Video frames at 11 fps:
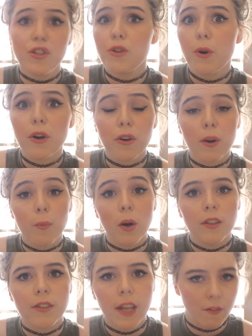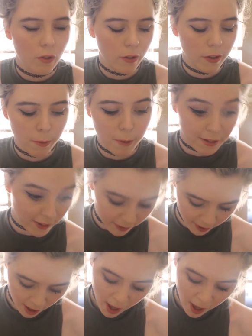duochrome ones, even though they're amazing,